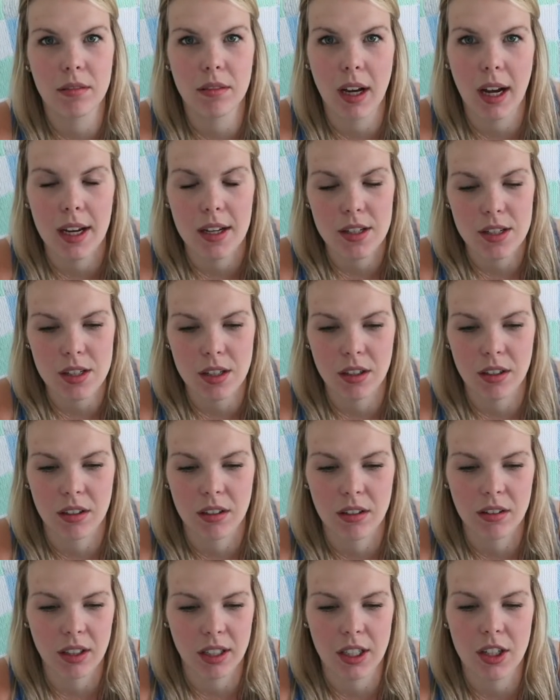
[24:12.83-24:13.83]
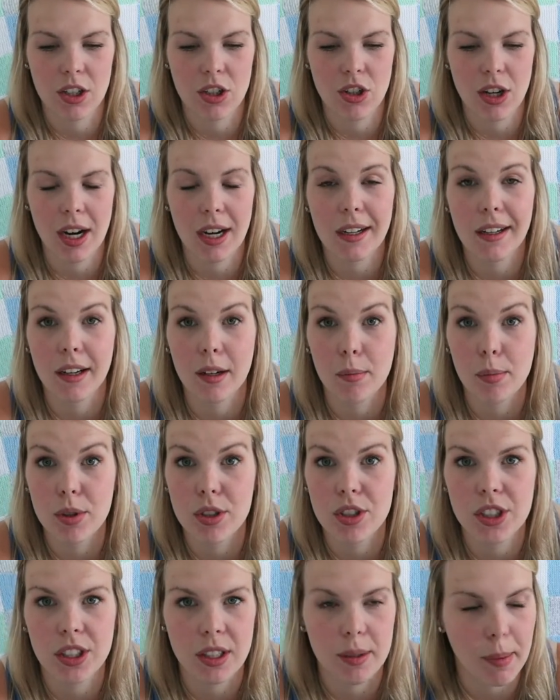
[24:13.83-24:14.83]
as you're like contracting and
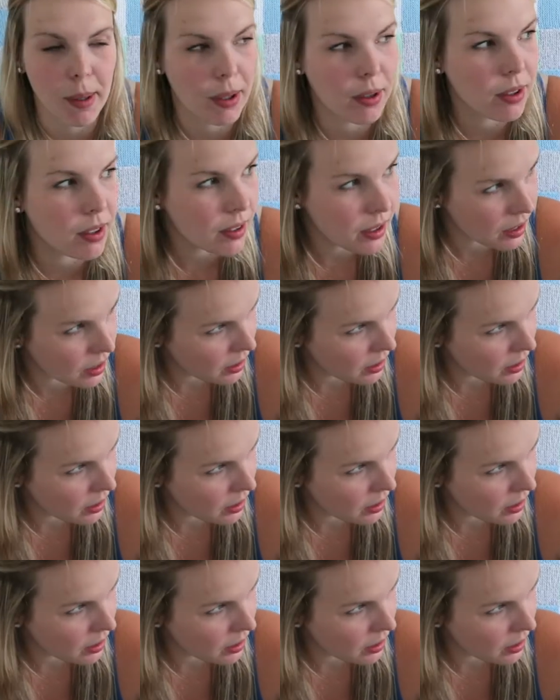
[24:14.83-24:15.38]
pushing them out.